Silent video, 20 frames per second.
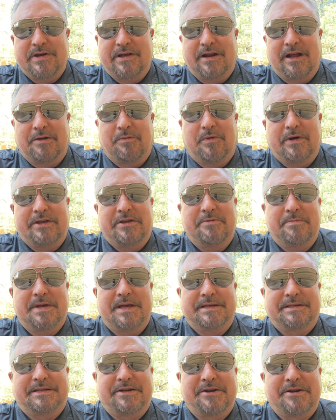in on what you
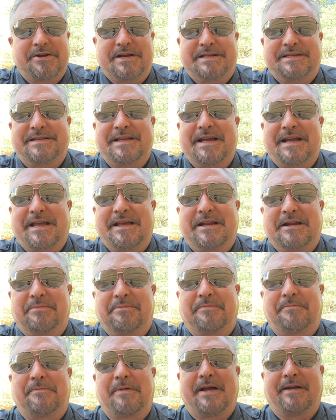missed here in a
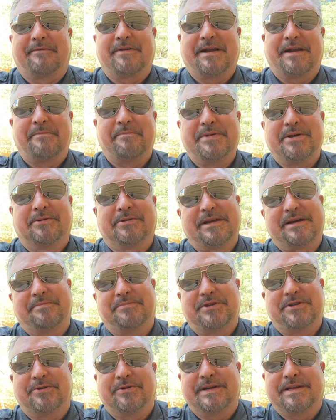second. I've got to build up
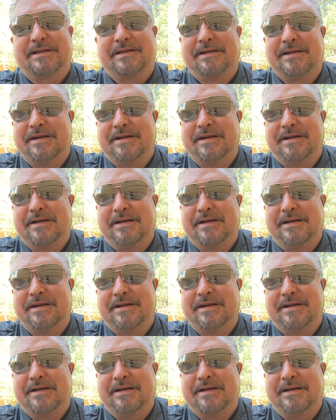to it.